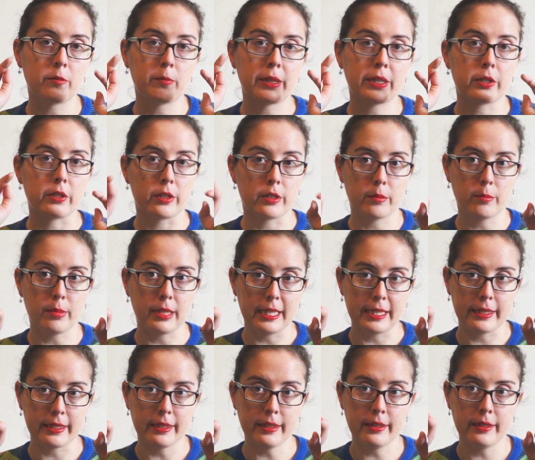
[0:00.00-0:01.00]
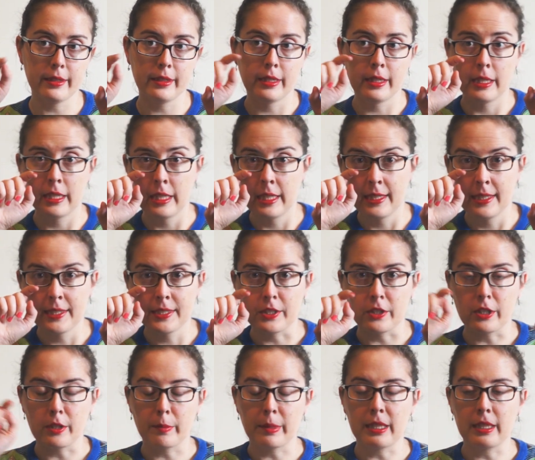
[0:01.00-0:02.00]
of my current blanket.
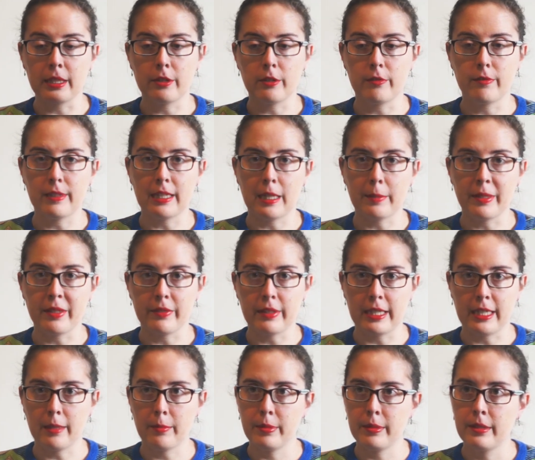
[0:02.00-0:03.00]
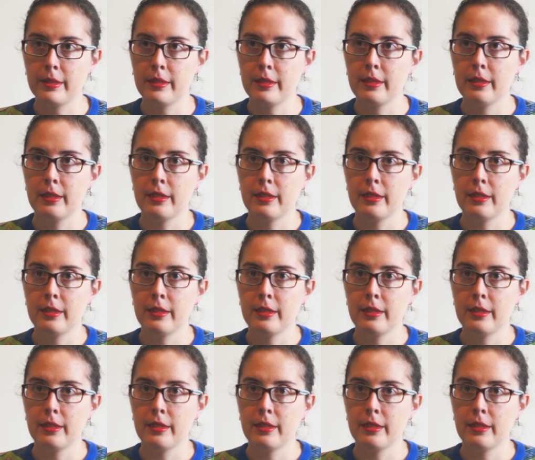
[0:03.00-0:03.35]
So there'll be a little flappy flap